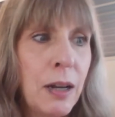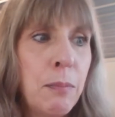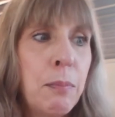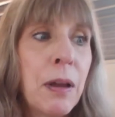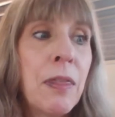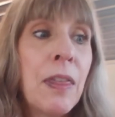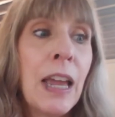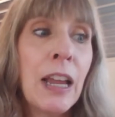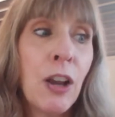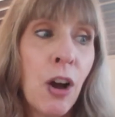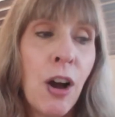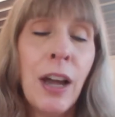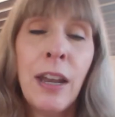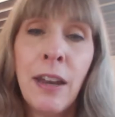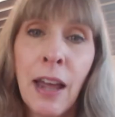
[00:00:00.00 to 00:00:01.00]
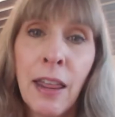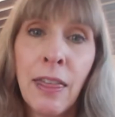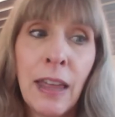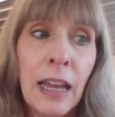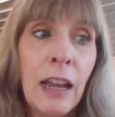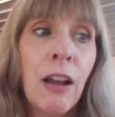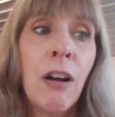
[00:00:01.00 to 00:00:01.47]
but they caught
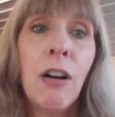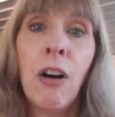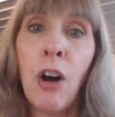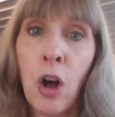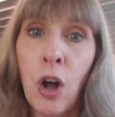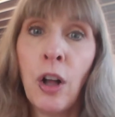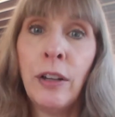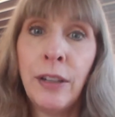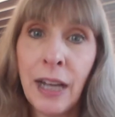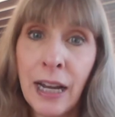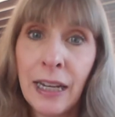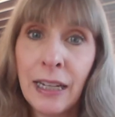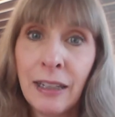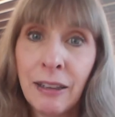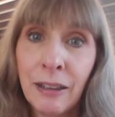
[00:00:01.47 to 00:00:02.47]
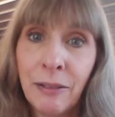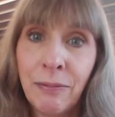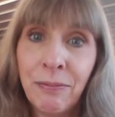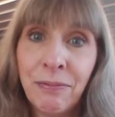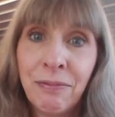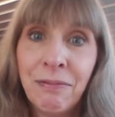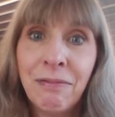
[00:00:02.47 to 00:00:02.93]
nothing all night.
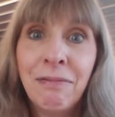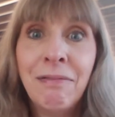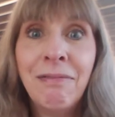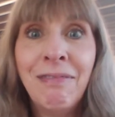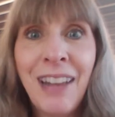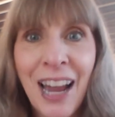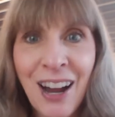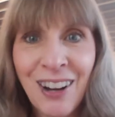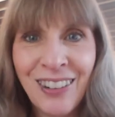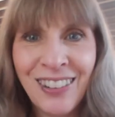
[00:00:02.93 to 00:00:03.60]
Now,